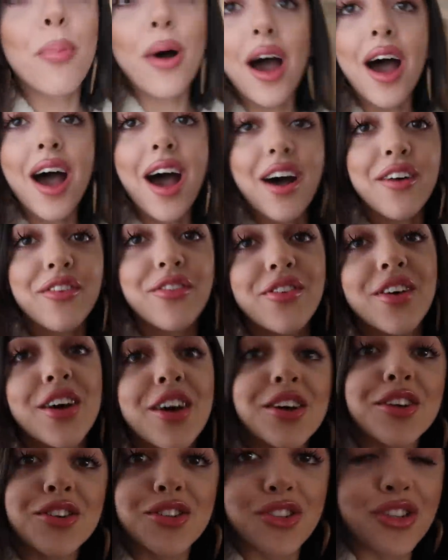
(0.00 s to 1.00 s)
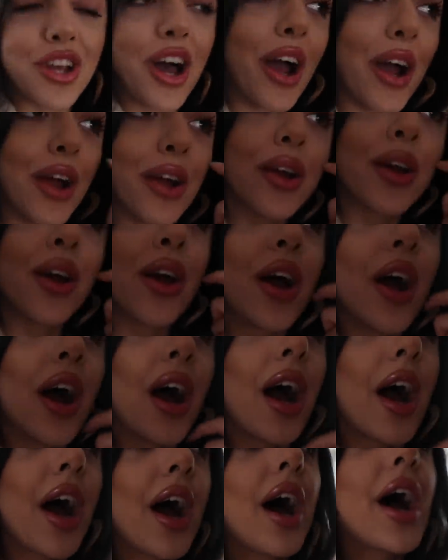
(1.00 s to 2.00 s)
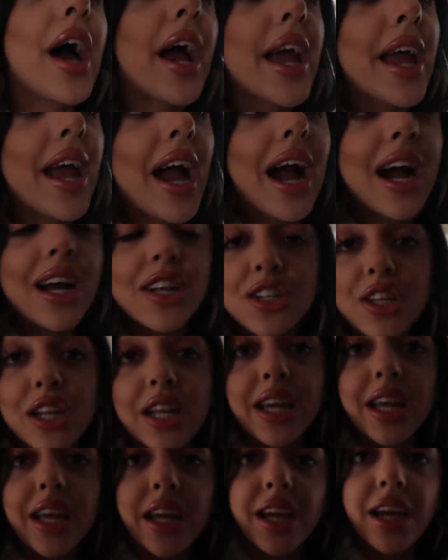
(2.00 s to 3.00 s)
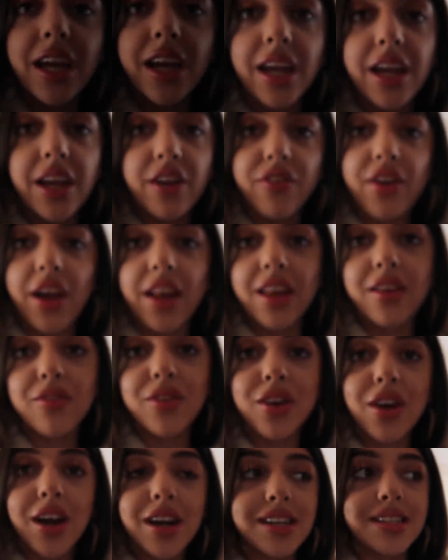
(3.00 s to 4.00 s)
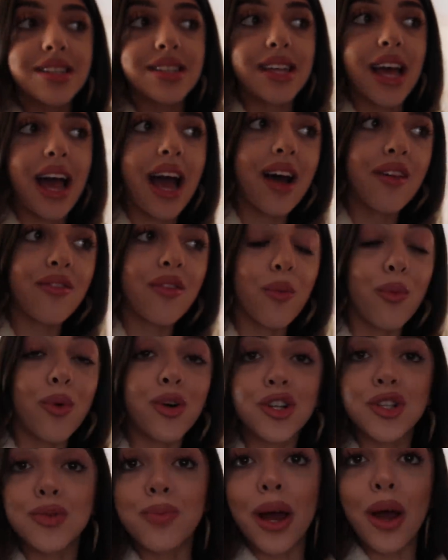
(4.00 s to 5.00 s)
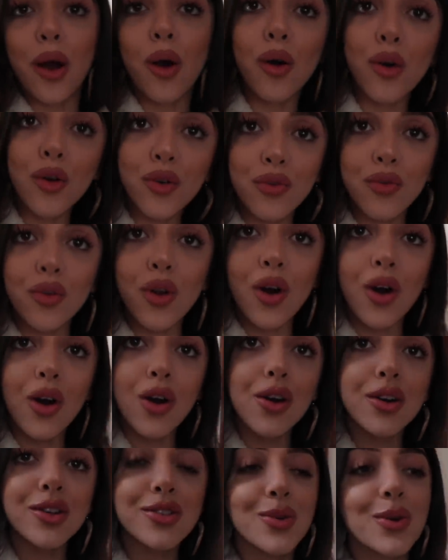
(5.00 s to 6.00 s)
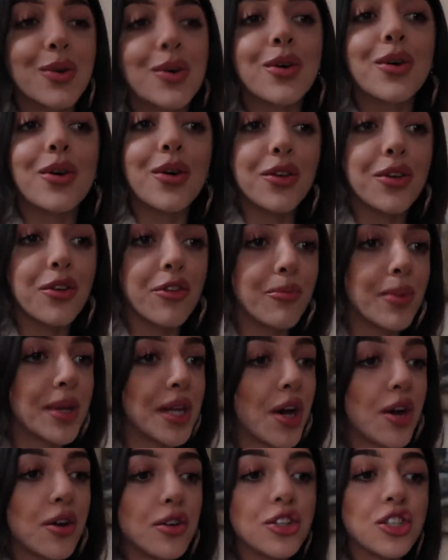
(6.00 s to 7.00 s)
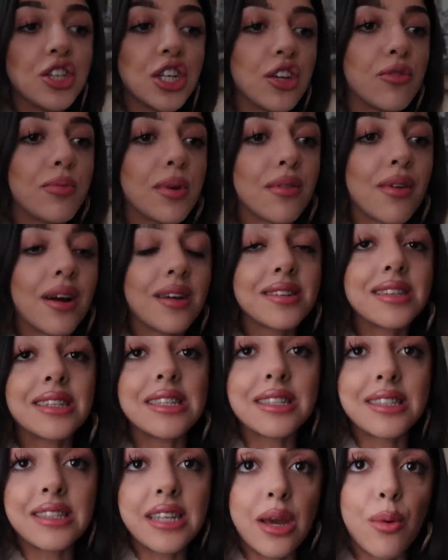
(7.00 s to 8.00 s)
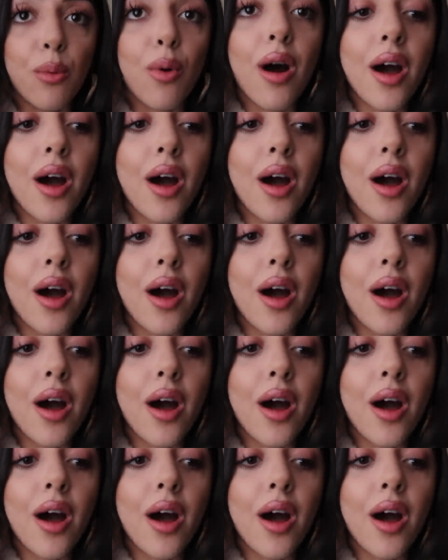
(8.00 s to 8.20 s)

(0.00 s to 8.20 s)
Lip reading: Puff. So I actually, if any of you guys have watched my old vlogs, or you've been an OG, you've been around since day